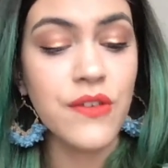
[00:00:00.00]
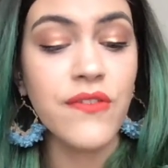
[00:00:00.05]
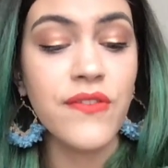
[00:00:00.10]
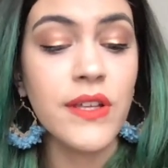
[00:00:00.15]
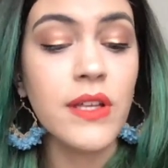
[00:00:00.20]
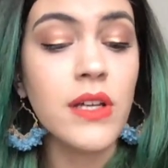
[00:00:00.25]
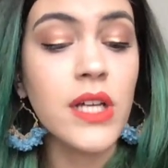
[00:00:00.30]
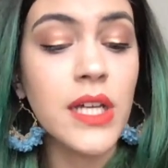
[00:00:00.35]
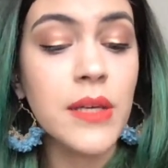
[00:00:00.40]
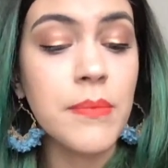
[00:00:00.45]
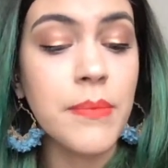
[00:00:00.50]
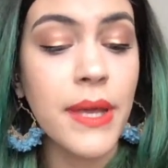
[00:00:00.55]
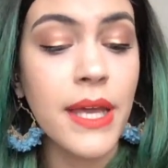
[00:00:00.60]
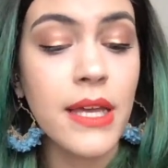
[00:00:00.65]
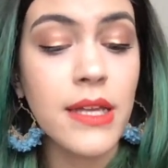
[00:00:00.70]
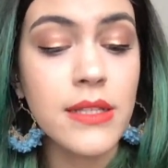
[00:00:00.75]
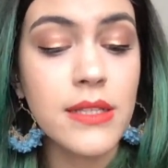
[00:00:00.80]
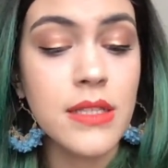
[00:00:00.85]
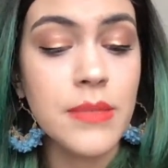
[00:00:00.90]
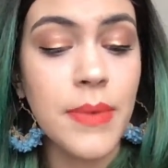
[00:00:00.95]
feel
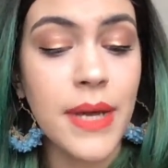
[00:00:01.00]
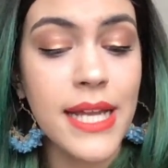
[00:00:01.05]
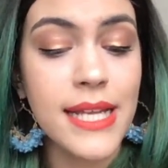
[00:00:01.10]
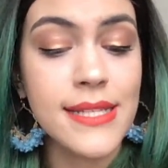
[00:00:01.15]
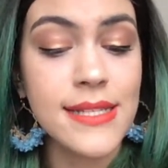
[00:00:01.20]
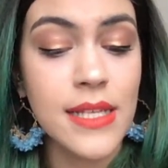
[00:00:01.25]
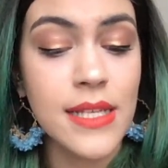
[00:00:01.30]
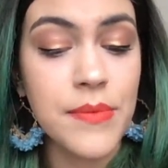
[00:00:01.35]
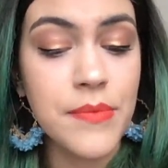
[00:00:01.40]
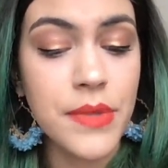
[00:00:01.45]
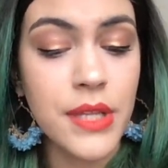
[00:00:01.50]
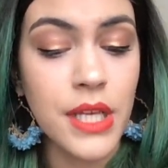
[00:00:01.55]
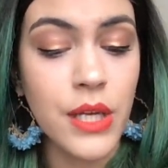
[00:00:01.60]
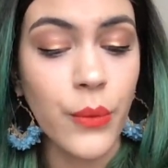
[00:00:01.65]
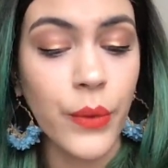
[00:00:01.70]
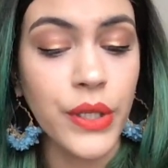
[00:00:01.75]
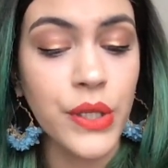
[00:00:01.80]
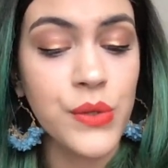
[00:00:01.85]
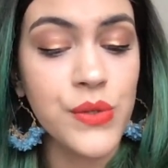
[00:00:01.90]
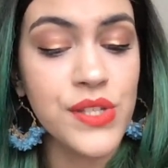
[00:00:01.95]
compelled to buy something
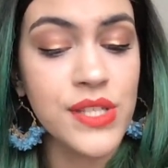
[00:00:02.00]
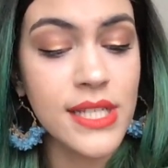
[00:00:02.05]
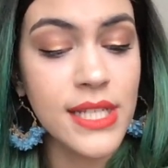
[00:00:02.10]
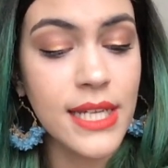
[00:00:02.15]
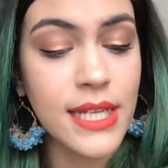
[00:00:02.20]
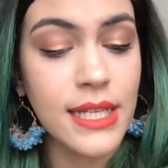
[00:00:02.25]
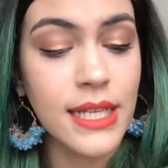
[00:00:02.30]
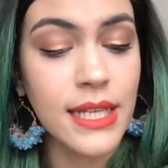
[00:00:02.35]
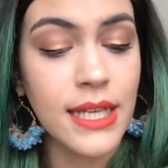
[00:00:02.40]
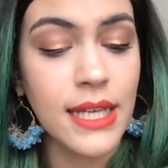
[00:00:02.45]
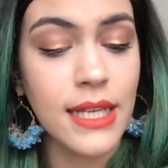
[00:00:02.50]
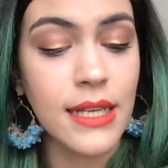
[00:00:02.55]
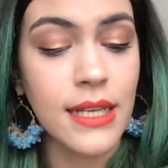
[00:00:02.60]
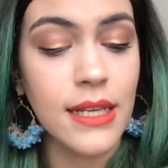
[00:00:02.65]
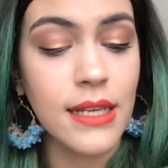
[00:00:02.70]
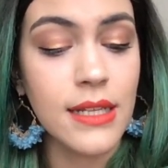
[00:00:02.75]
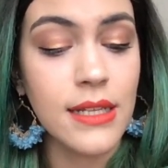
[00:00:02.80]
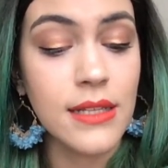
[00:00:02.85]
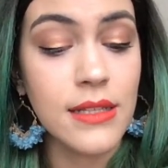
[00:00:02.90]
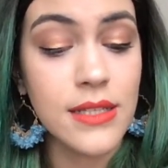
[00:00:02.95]
when you see it in
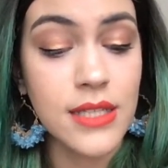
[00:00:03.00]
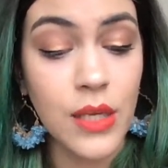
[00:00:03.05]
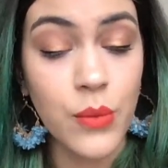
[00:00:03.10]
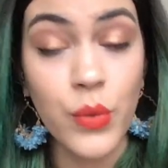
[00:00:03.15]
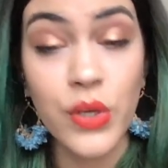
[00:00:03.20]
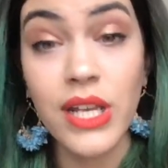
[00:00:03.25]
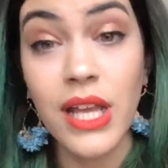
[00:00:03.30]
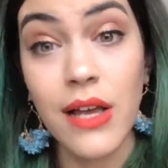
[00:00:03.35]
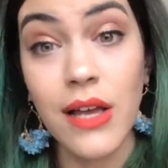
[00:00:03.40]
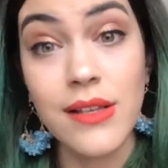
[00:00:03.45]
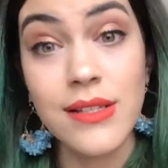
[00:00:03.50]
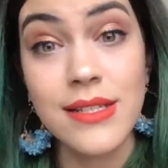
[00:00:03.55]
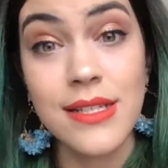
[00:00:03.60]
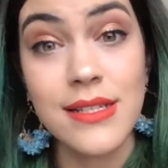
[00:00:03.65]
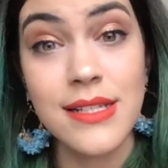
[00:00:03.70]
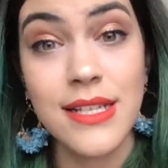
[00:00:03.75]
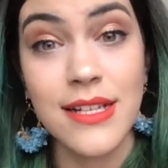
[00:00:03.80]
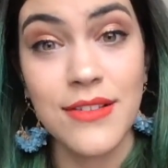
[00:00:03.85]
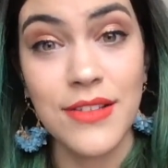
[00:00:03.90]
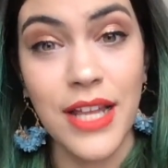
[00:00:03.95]
someone else's
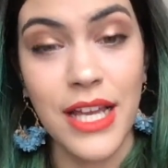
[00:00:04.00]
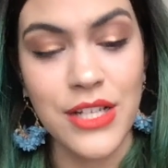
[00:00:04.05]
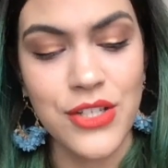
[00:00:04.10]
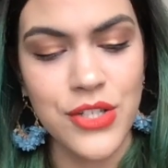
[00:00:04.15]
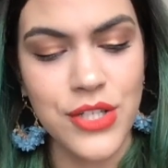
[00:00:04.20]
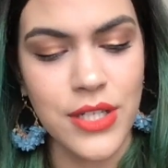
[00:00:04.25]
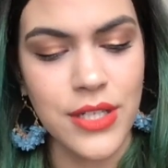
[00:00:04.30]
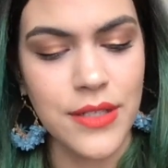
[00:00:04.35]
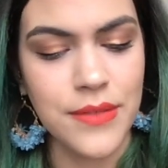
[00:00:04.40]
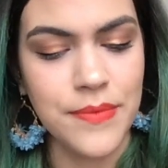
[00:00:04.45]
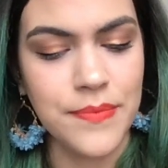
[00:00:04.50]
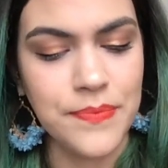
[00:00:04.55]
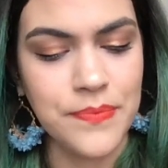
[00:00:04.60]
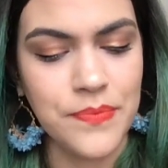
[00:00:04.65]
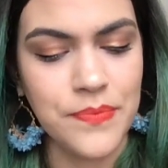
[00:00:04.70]
collection?